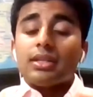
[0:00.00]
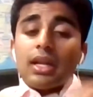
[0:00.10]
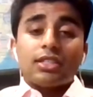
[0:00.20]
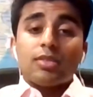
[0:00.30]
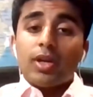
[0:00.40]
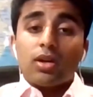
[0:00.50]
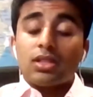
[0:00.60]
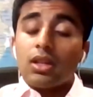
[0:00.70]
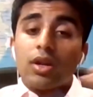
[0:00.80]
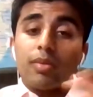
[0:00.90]
and to be
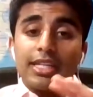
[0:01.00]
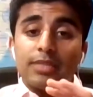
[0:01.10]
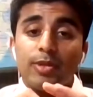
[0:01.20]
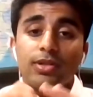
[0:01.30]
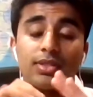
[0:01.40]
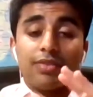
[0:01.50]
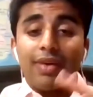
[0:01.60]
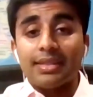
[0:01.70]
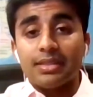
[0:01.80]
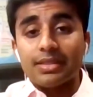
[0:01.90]
honest, a lot of my experience I've
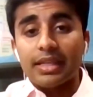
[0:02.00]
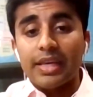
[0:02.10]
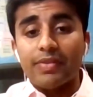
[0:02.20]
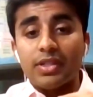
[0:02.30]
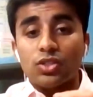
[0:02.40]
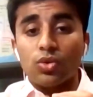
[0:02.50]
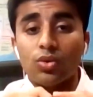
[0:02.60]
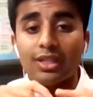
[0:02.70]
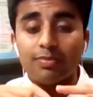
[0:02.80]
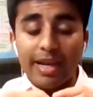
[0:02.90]
had since leaving
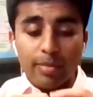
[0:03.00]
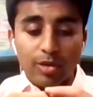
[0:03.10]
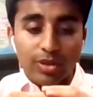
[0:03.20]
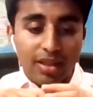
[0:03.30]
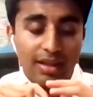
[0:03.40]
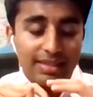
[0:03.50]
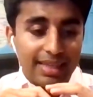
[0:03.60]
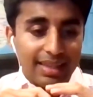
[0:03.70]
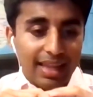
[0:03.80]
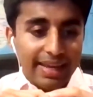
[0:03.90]
school has made me realize
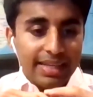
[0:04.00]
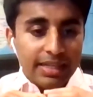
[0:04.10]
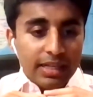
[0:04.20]
that, like,